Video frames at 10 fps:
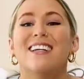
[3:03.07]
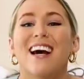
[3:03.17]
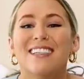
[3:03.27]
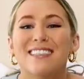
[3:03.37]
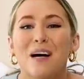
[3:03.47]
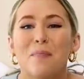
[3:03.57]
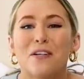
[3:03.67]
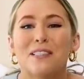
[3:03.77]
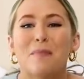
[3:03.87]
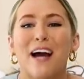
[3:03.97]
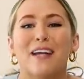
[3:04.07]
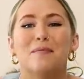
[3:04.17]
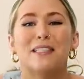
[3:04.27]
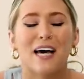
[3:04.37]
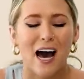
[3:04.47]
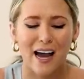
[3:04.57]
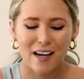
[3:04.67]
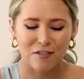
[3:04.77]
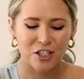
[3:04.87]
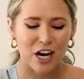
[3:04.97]
Next up are some items that I
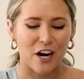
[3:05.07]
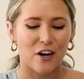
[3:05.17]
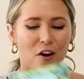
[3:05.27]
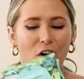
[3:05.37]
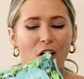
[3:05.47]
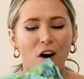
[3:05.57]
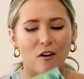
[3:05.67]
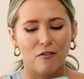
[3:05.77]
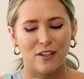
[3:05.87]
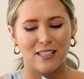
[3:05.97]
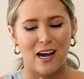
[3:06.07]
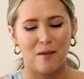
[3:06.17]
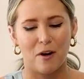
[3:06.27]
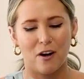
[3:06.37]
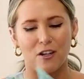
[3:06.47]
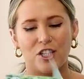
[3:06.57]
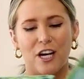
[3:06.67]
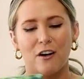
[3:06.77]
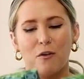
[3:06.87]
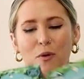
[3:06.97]
have shared all the time on our
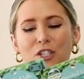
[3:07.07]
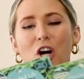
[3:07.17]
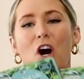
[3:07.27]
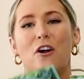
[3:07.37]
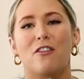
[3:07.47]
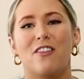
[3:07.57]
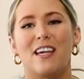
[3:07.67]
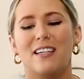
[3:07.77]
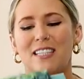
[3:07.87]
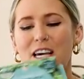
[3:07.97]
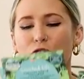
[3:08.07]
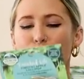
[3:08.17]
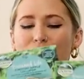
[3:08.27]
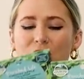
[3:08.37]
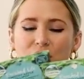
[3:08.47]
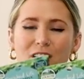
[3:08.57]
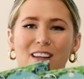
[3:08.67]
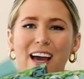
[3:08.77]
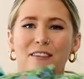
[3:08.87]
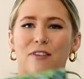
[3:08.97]
channel, which are these Enriched
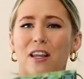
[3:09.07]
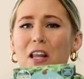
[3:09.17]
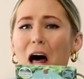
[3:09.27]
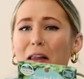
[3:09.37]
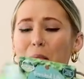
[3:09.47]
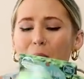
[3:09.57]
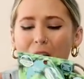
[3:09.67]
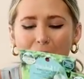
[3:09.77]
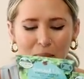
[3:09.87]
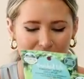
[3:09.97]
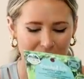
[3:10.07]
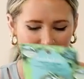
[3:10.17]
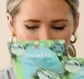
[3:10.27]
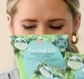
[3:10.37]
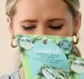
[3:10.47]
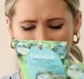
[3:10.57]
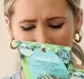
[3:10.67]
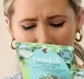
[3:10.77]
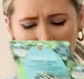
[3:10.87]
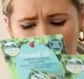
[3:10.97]
Life lollipops. I'm trying to
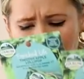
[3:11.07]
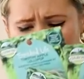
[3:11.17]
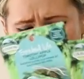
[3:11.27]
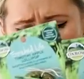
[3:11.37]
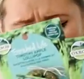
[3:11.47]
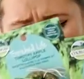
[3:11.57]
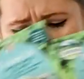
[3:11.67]
get them. Oh, it's falling.